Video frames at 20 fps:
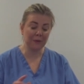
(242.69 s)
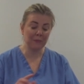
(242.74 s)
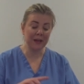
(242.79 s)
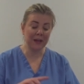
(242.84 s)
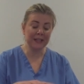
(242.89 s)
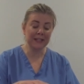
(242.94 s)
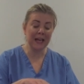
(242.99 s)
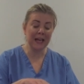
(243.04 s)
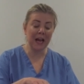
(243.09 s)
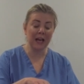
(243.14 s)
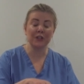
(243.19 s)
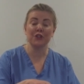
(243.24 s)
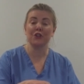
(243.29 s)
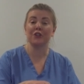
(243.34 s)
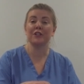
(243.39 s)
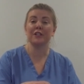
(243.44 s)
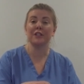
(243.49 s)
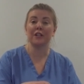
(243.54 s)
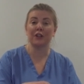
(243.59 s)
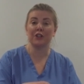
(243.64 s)
We attach our
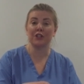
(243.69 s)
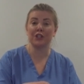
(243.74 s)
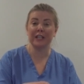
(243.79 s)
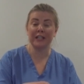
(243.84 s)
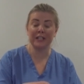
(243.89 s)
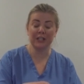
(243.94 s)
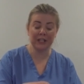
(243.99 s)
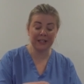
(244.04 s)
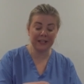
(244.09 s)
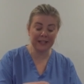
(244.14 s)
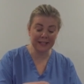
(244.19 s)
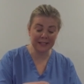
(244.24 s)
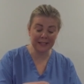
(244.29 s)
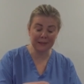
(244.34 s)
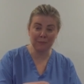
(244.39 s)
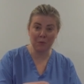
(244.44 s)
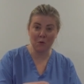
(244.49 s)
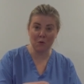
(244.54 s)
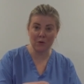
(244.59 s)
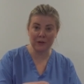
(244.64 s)
suctioning to
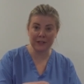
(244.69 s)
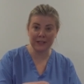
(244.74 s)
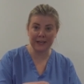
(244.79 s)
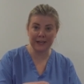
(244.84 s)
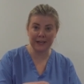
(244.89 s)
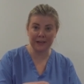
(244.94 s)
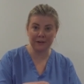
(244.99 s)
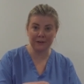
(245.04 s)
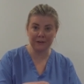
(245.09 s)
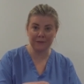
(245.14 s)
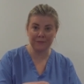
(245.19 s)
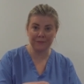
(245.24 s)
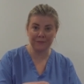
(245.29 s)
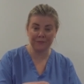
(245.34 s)
this port here.